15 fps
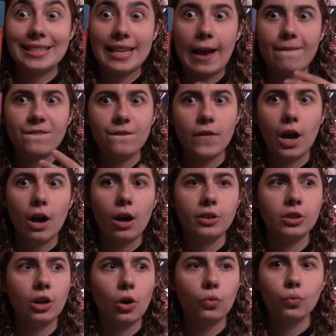Now,
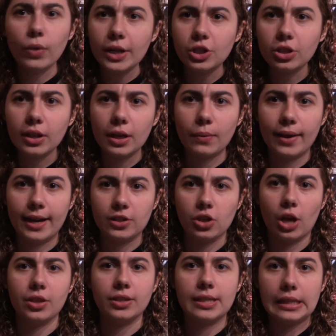originally when I
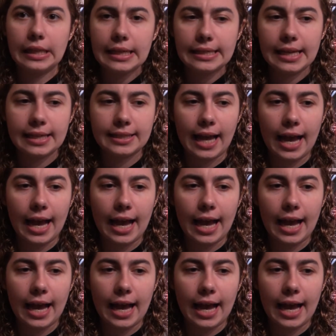saw the solicits,